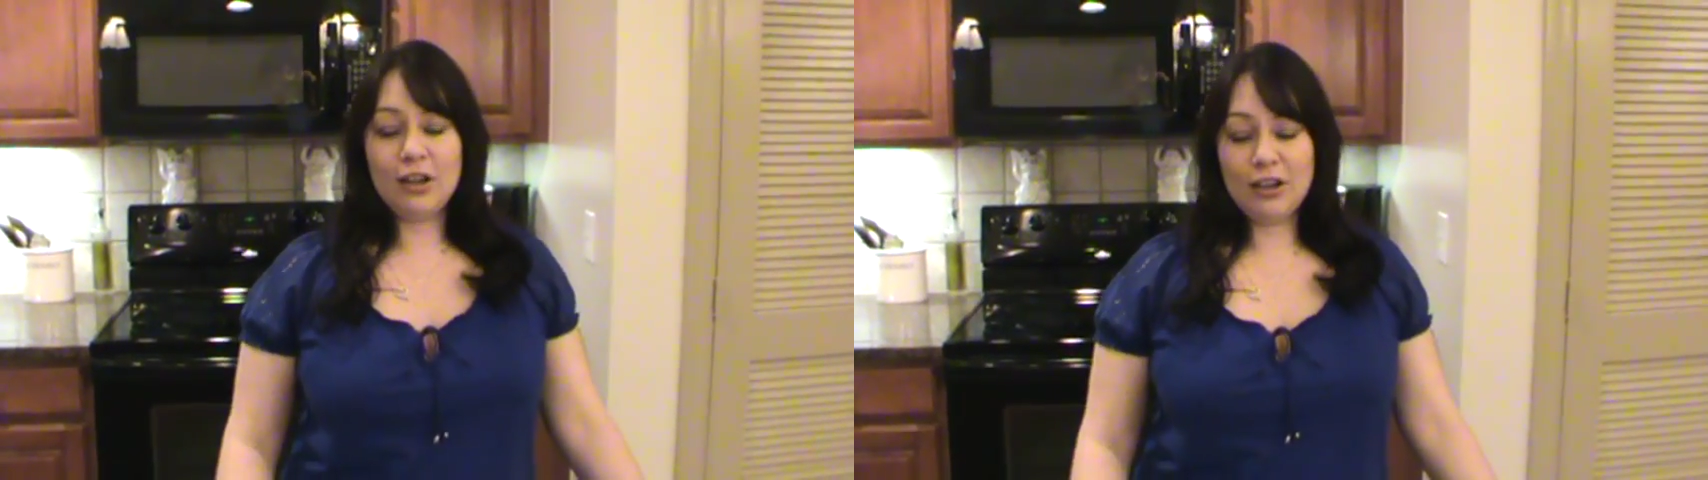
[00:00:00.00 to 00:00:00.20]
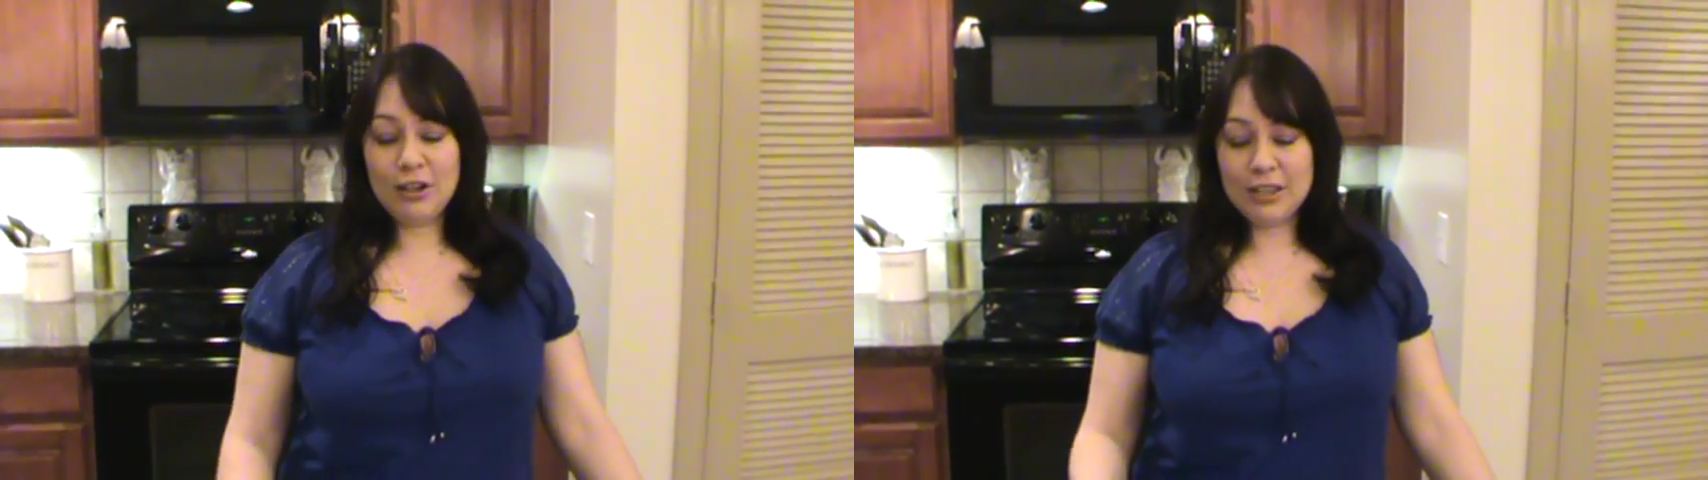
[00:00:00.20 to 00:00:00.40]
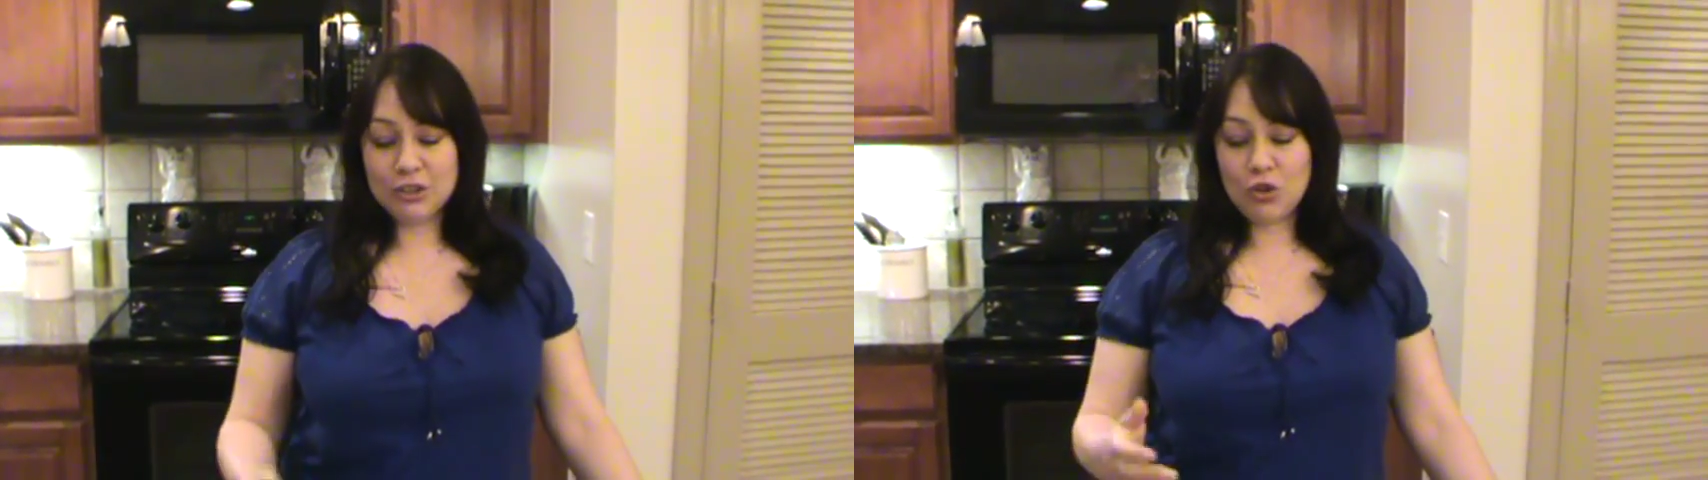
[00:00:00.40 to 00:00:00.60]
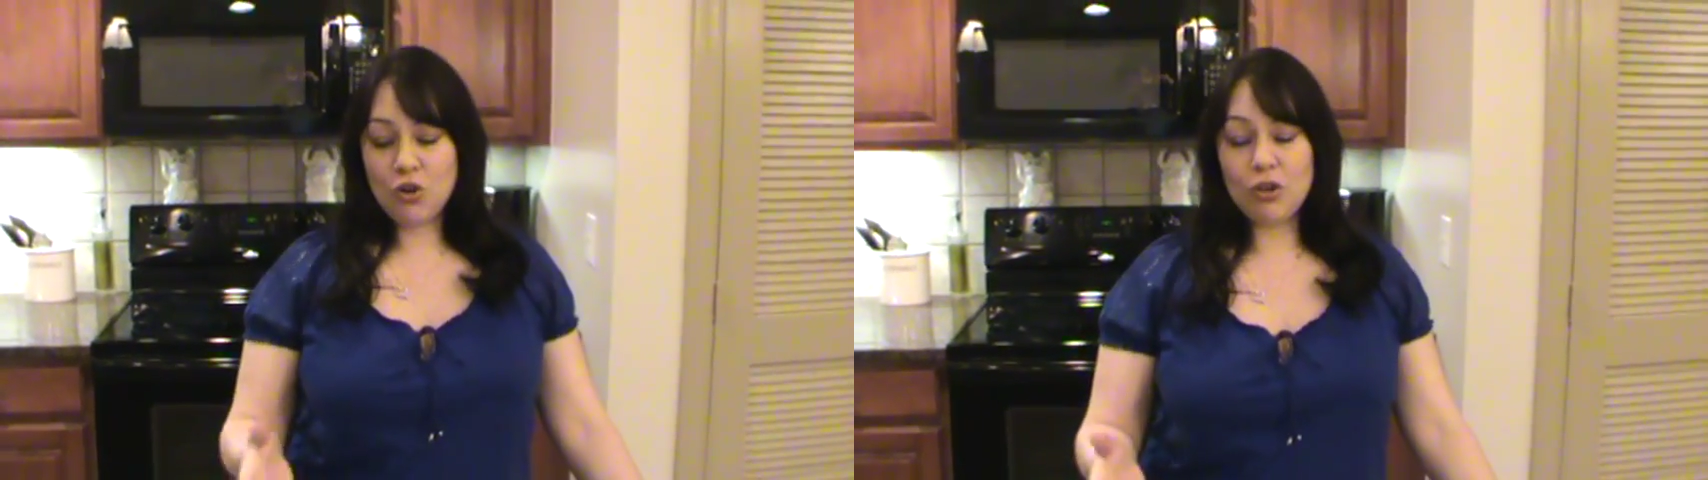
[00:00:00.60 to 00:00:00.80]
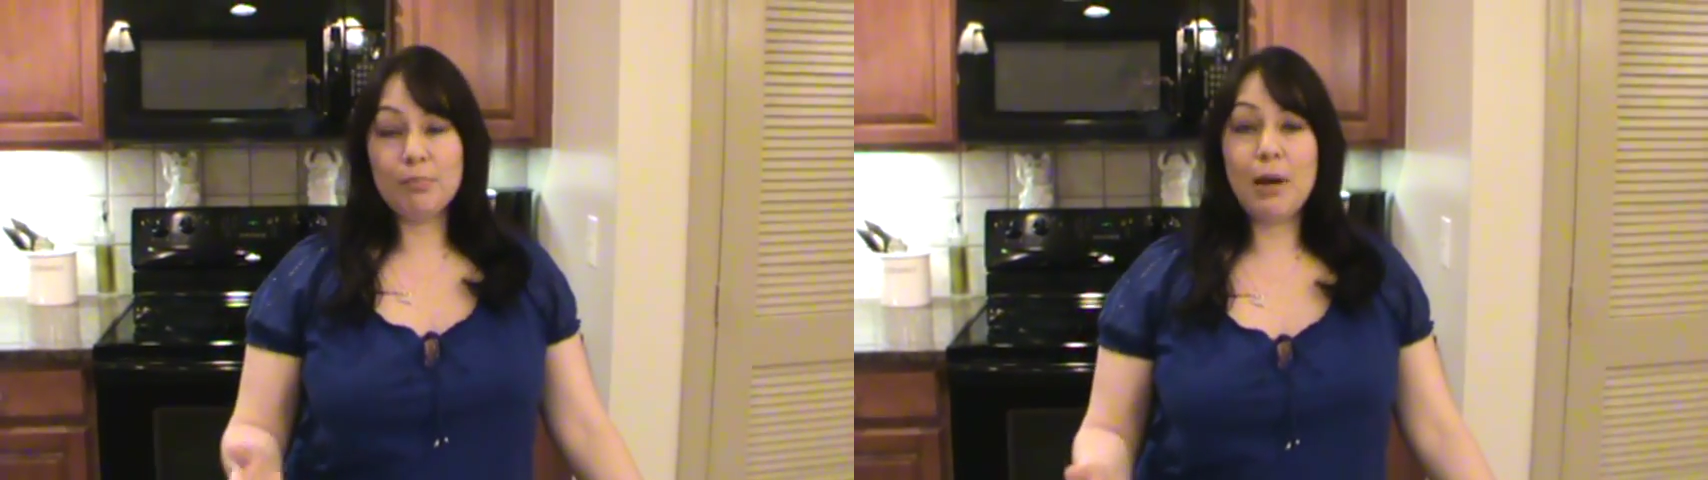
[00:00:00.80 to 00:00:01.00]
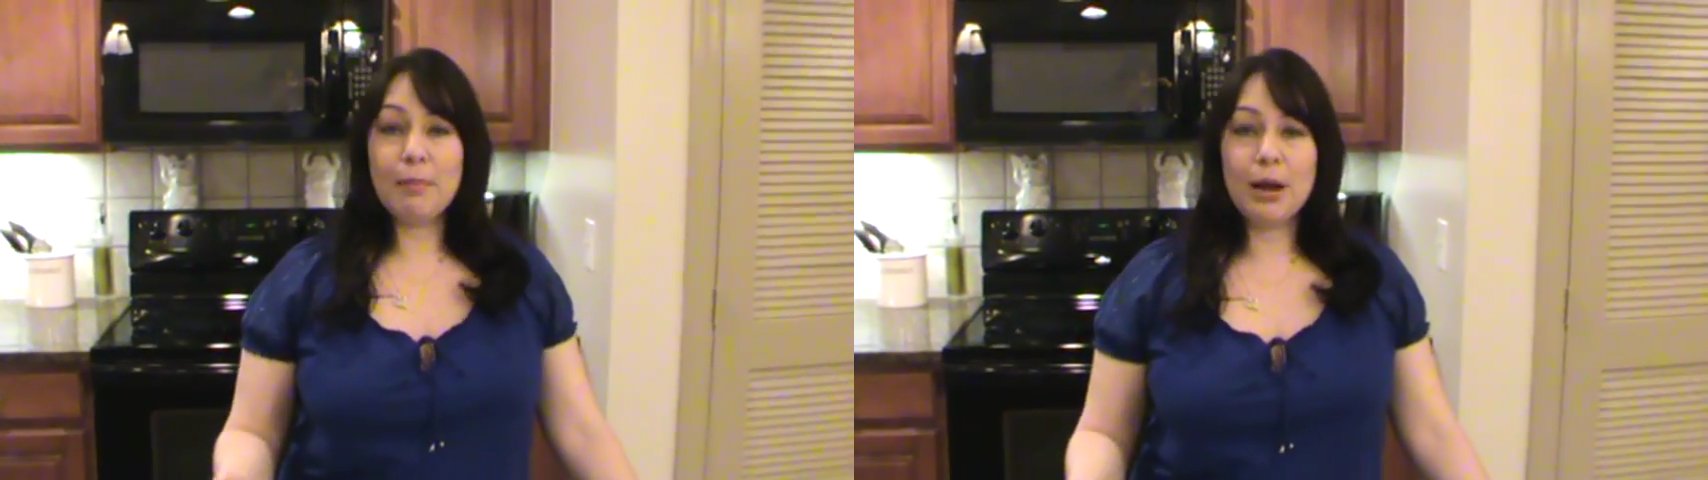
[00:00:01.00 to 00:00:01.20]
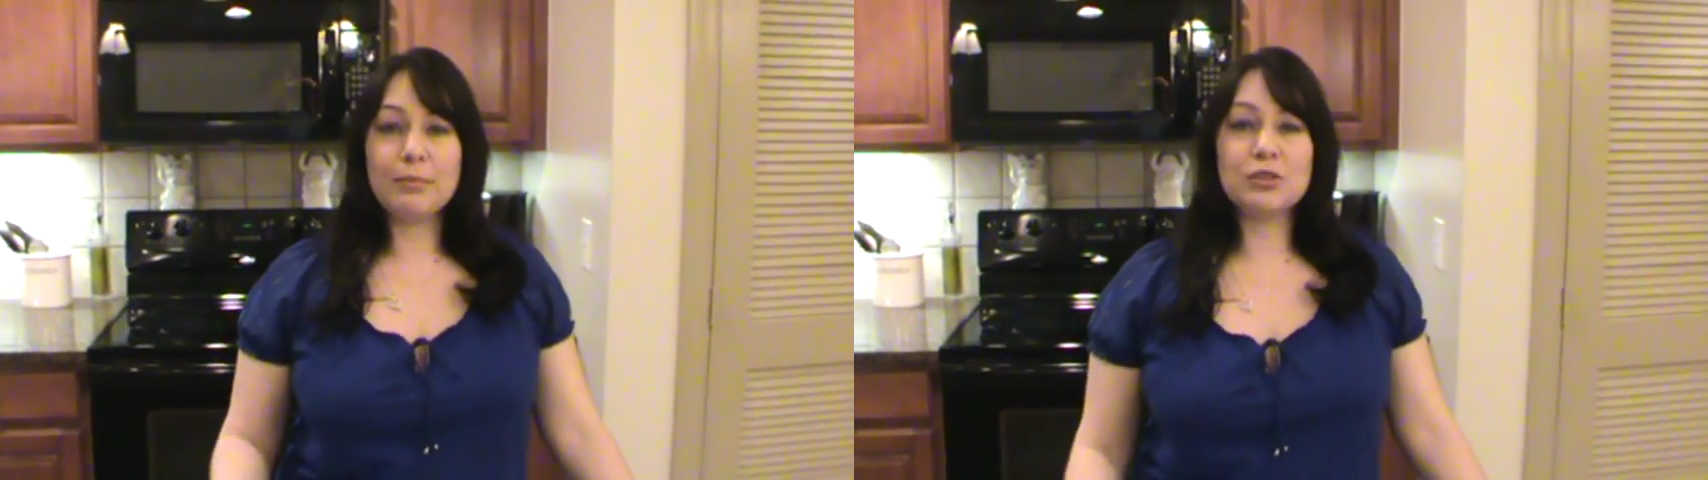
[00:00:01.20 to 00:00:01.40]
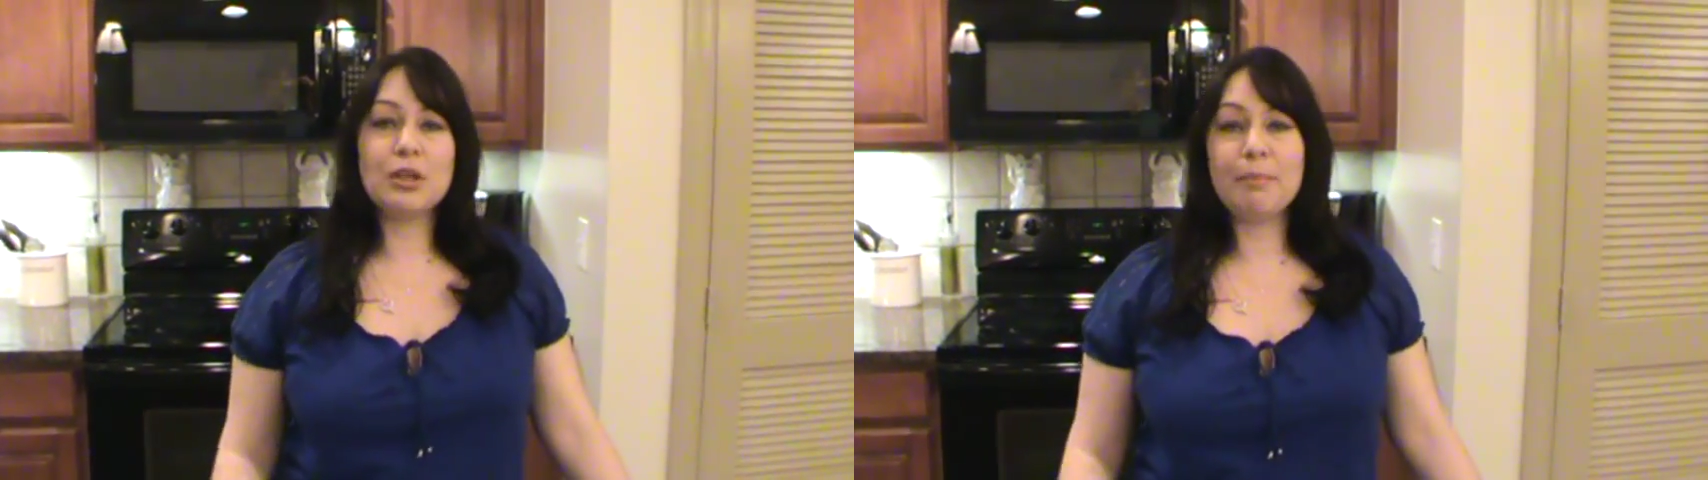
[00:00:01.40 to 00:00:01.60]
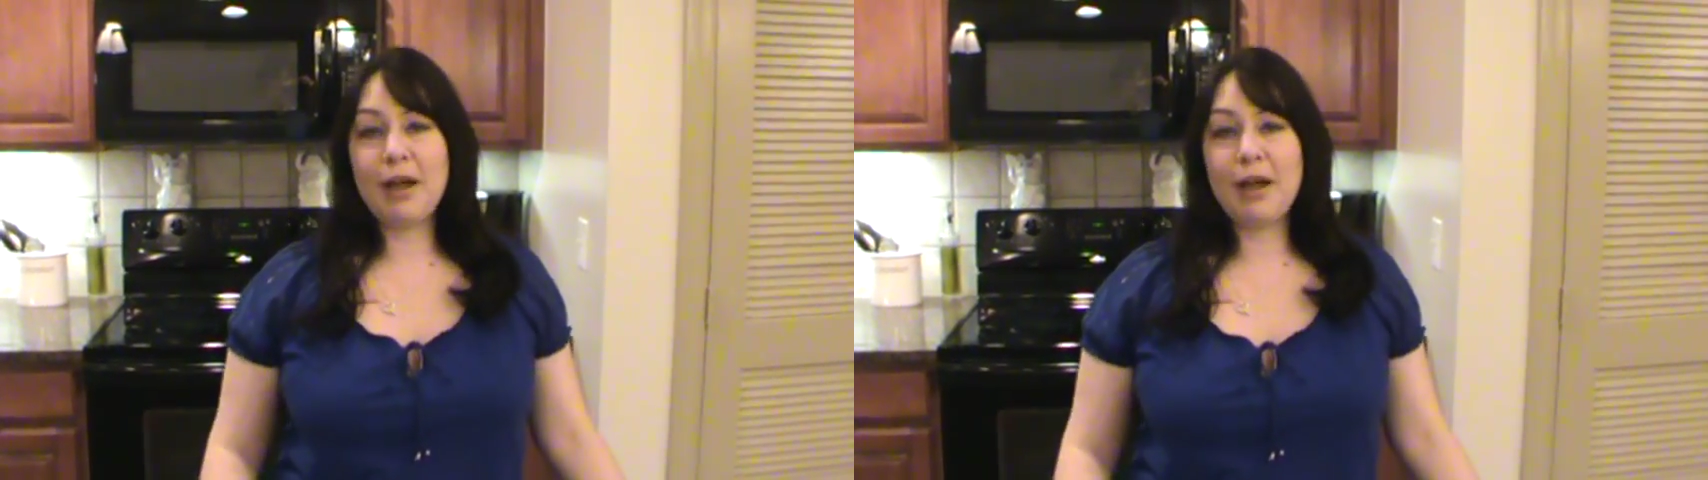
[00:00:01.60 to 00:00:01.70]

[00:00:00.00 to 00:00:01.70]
It's called My Mom's